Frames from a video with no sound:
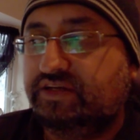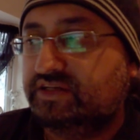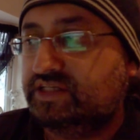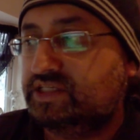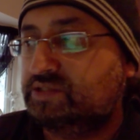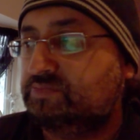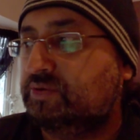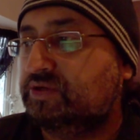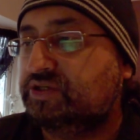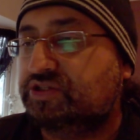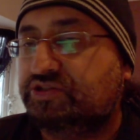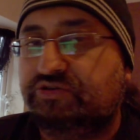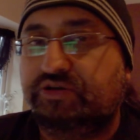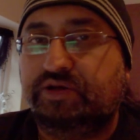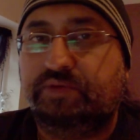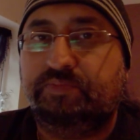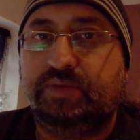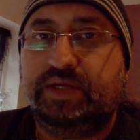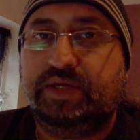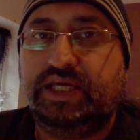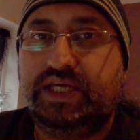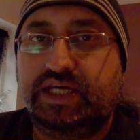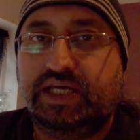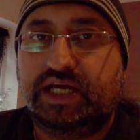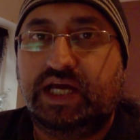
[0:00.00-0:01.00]
sponsoring
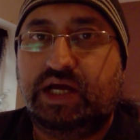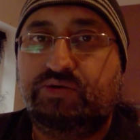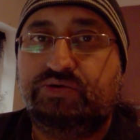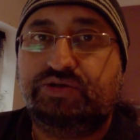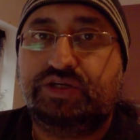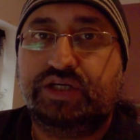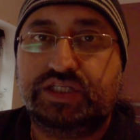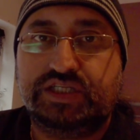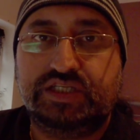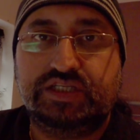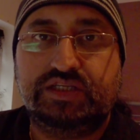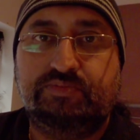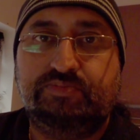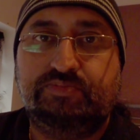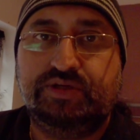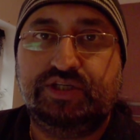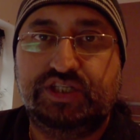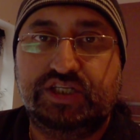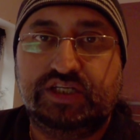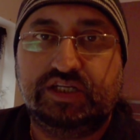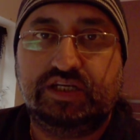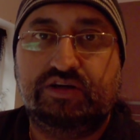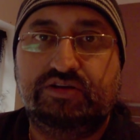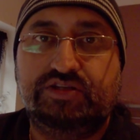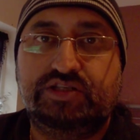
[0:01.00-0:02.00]
me, I'll dress as a
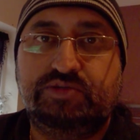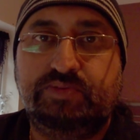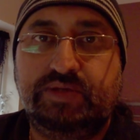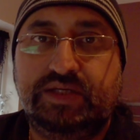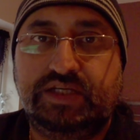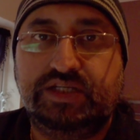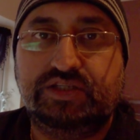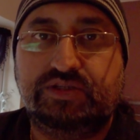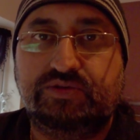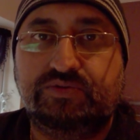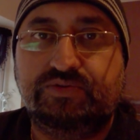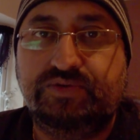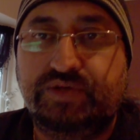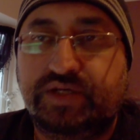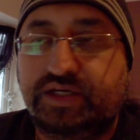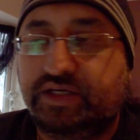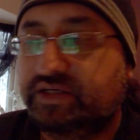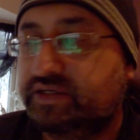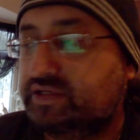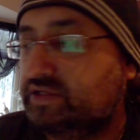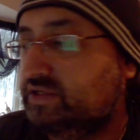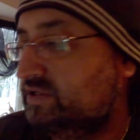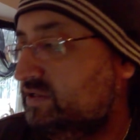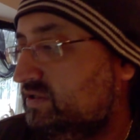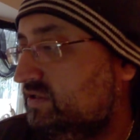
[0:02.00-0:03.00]
pigeon and go Speaker's Corner.
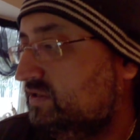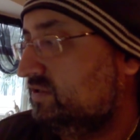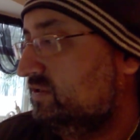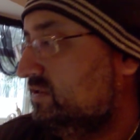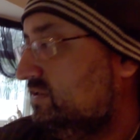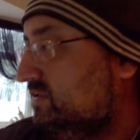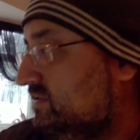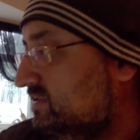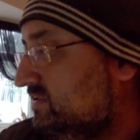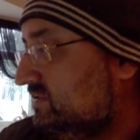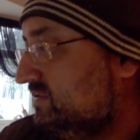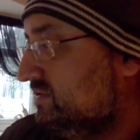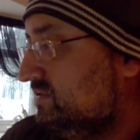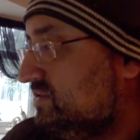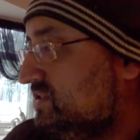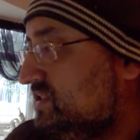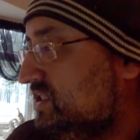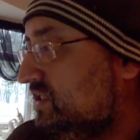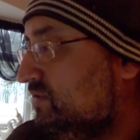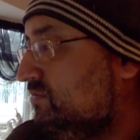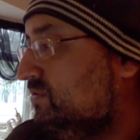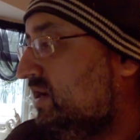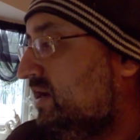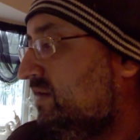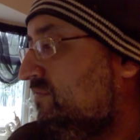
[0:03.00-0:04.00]

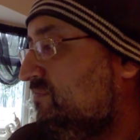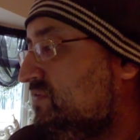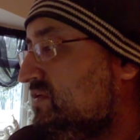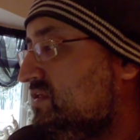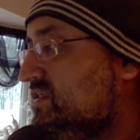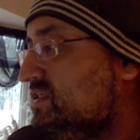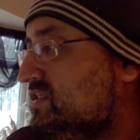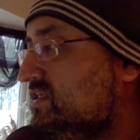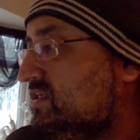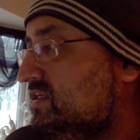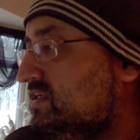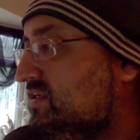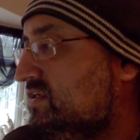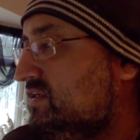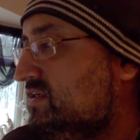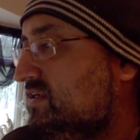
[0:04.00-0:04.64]
See what happens.